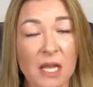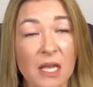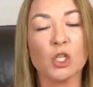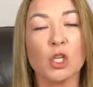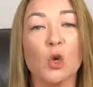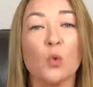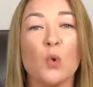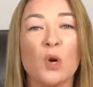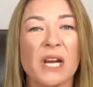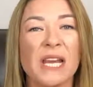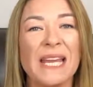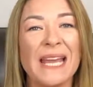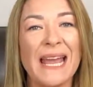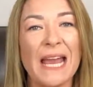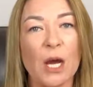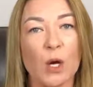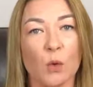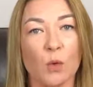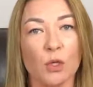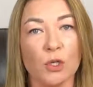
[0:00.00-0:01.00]
So your working
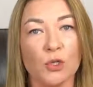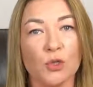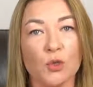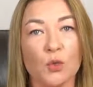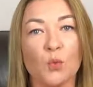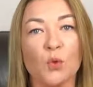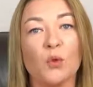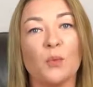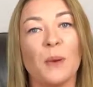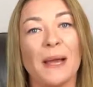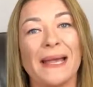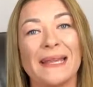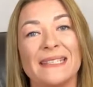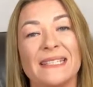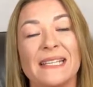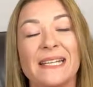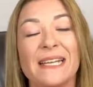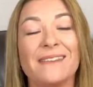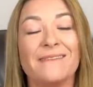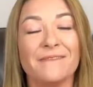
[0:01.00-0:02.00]
hours will
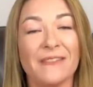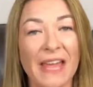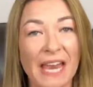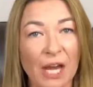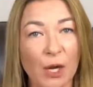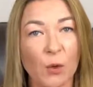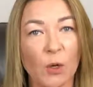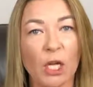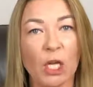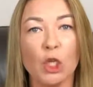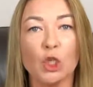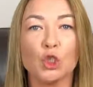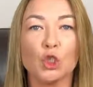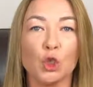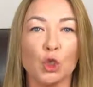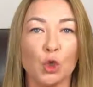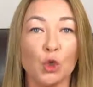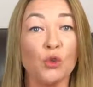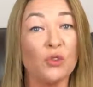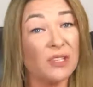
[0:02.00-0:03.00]
basically vary
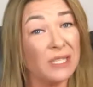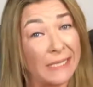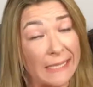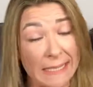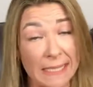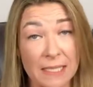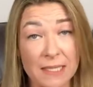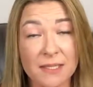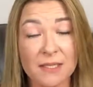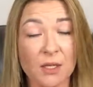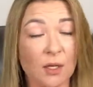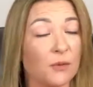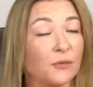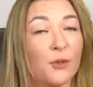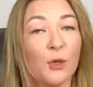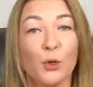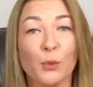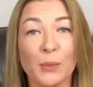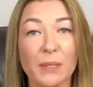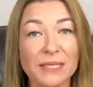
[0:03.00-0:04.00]
to the needs of
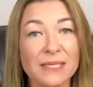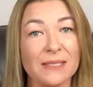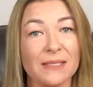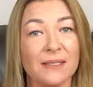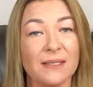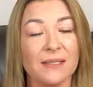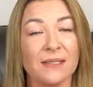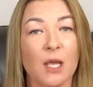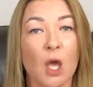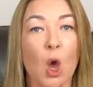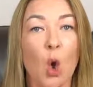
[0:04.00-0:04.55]
your business,